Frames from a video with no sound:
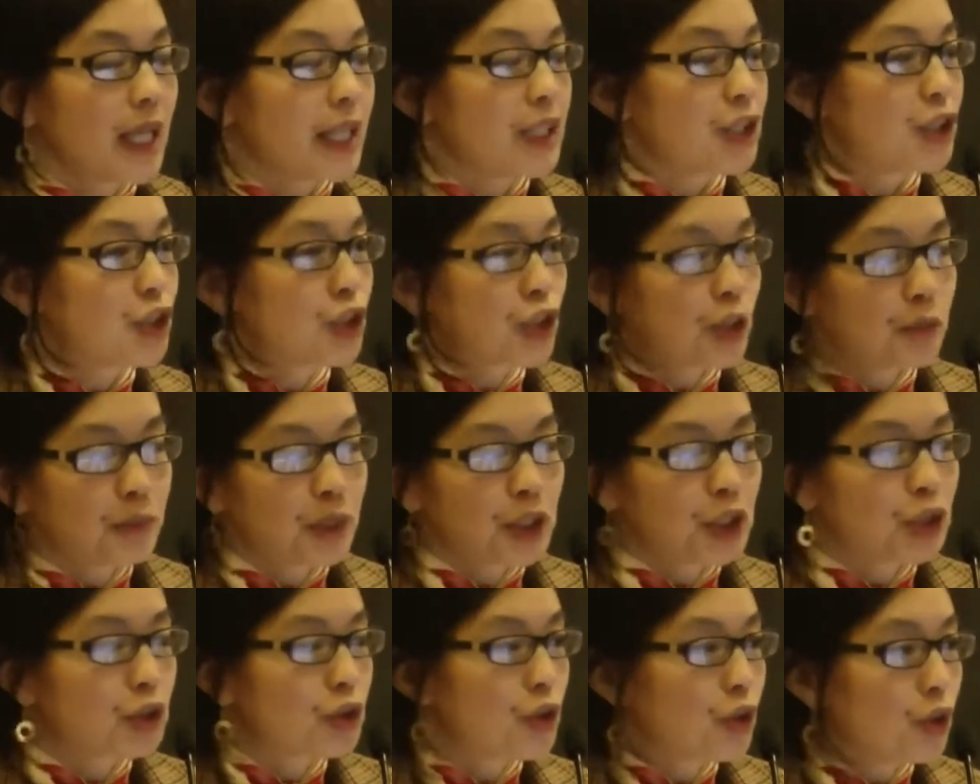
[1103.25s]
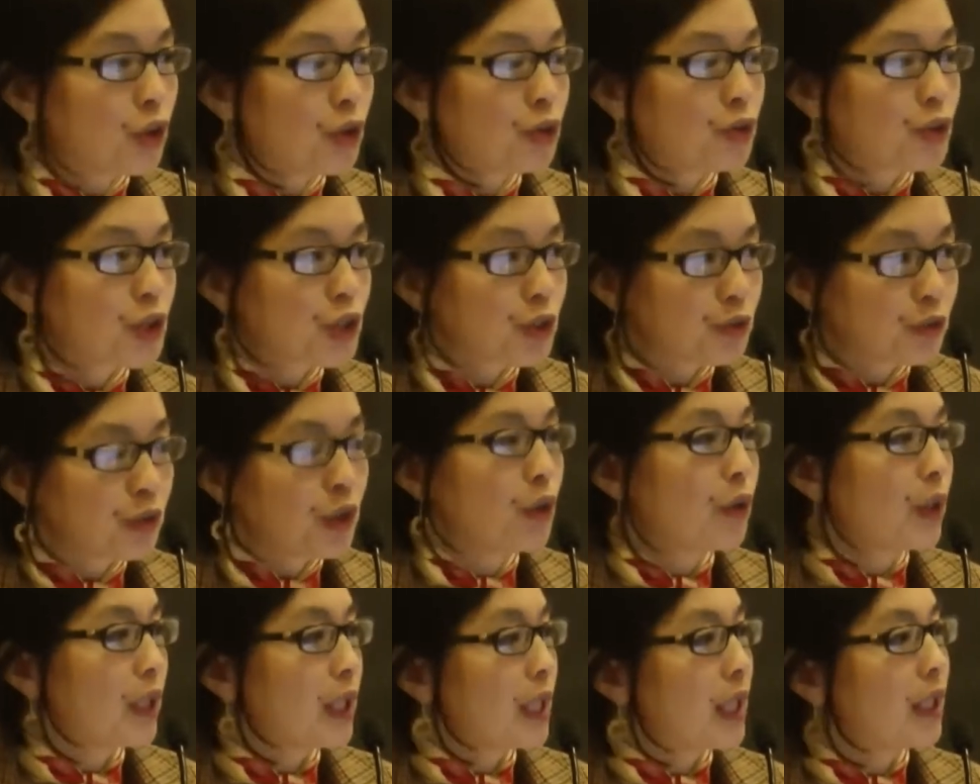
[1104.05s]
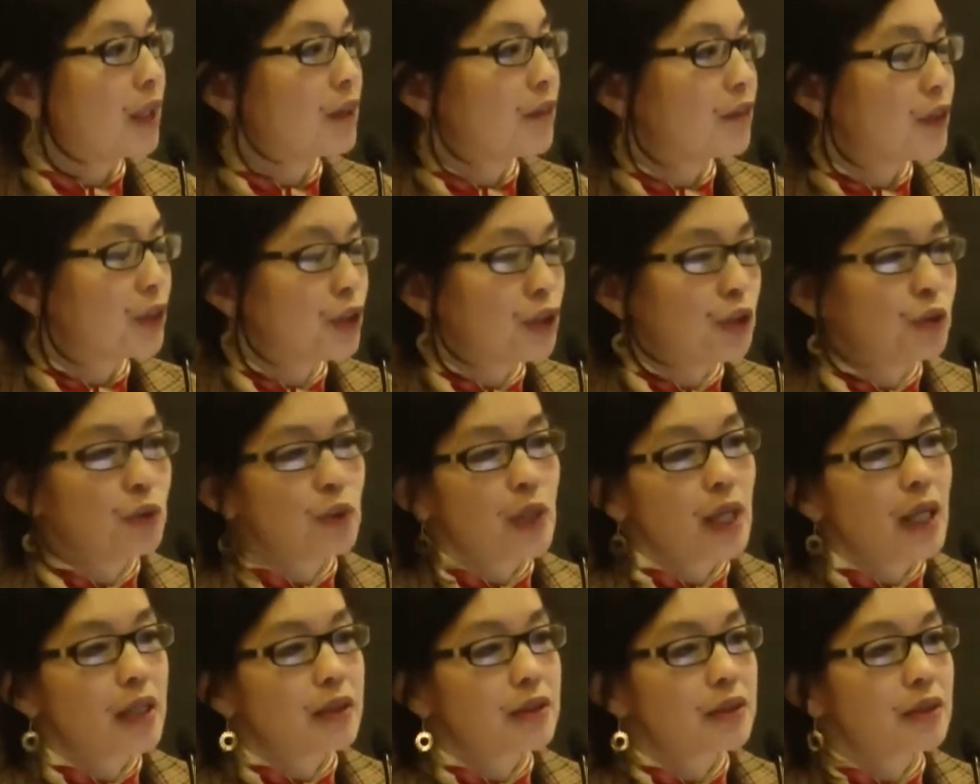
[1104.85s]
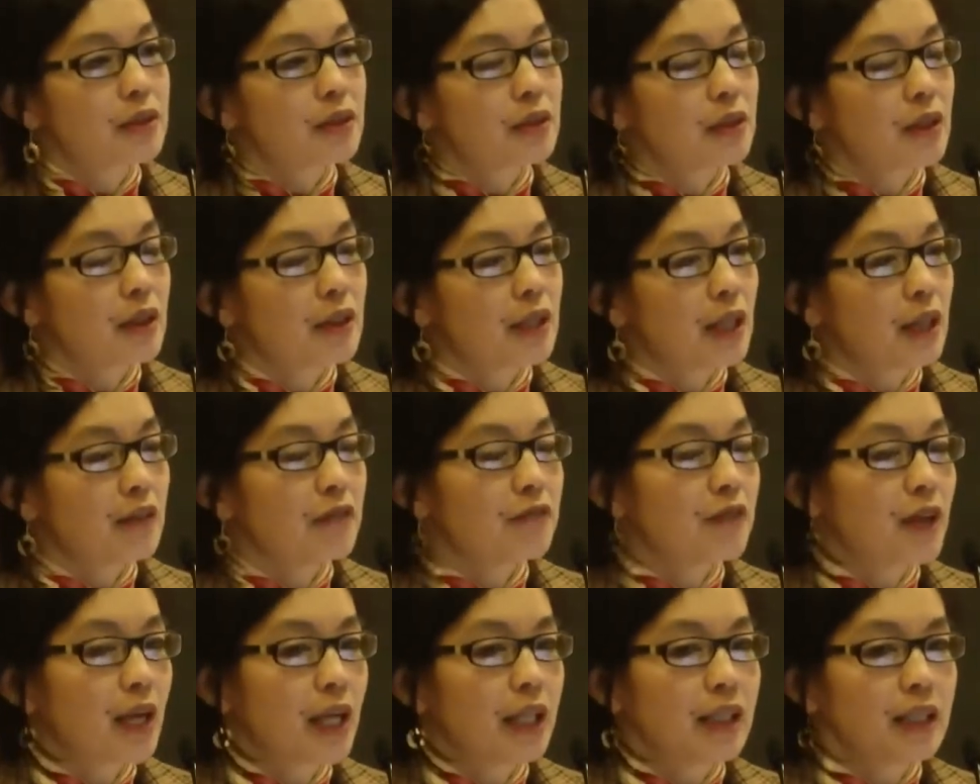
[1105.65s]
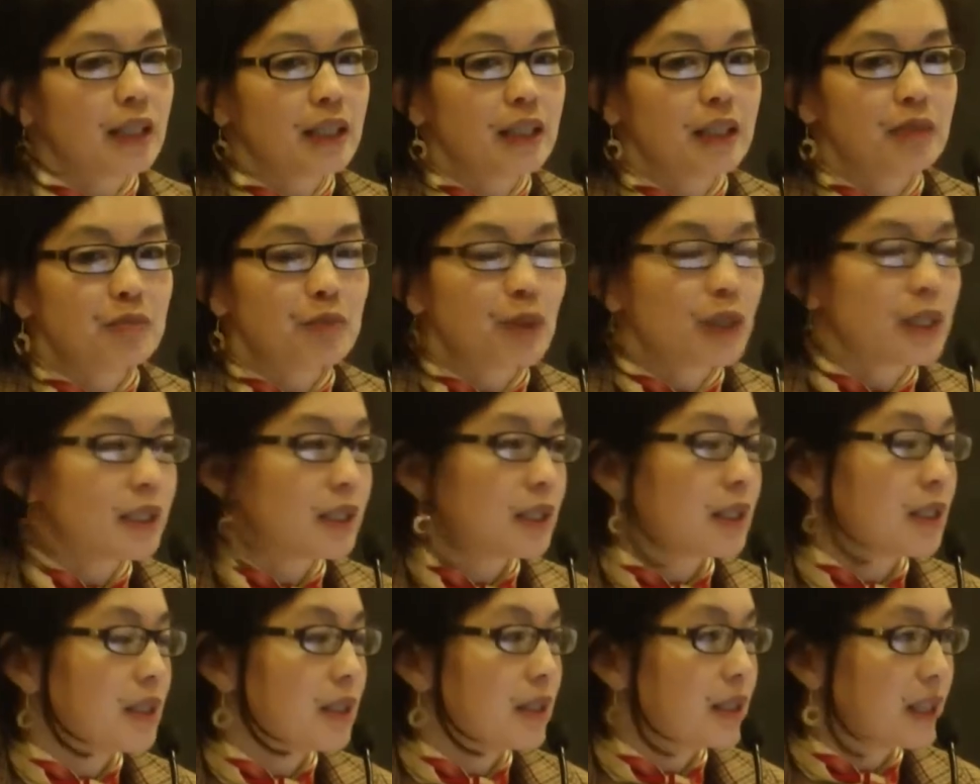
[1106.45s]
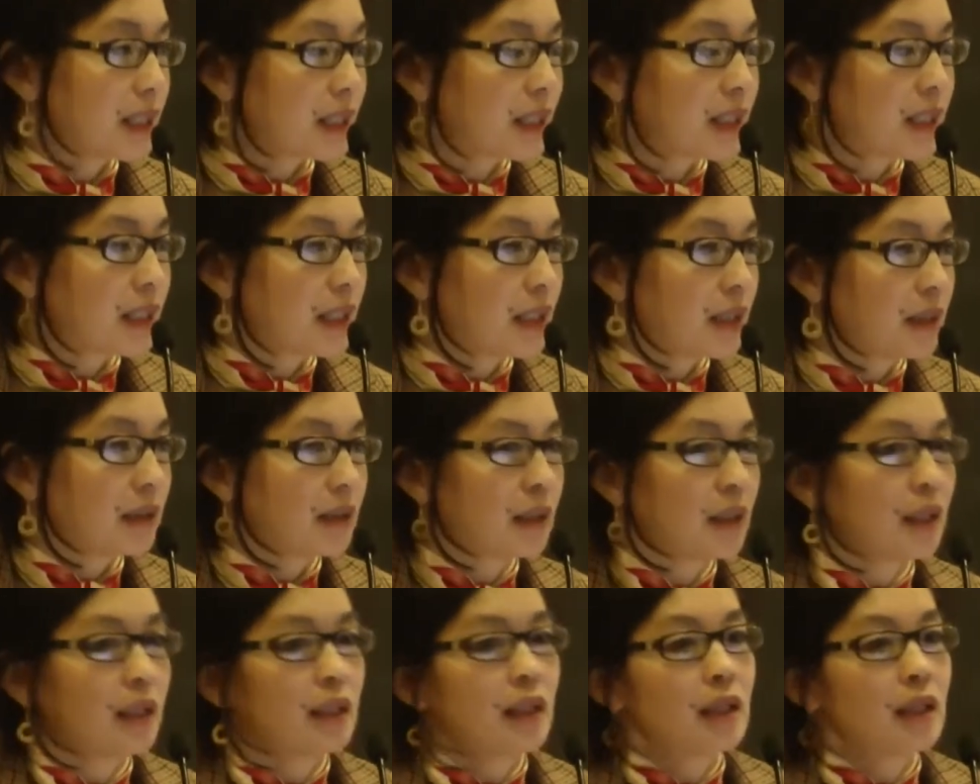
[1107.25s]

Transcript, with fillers: And so much gold was flowing out of the US that finally President Nixon